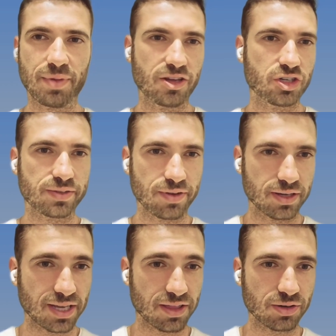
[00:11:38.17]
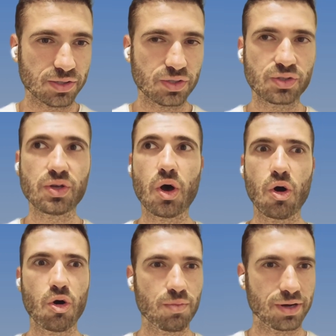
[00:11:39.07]
just feels like there's
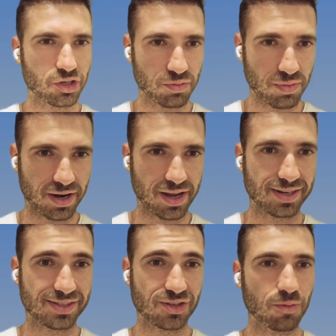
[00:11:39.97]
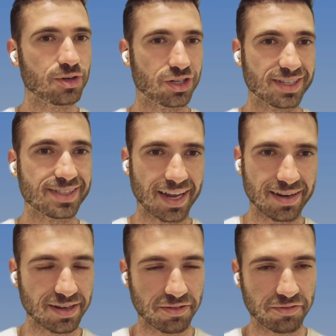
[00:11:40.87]
so much money and so much
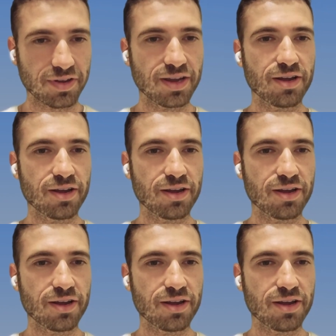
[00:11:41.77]
incentive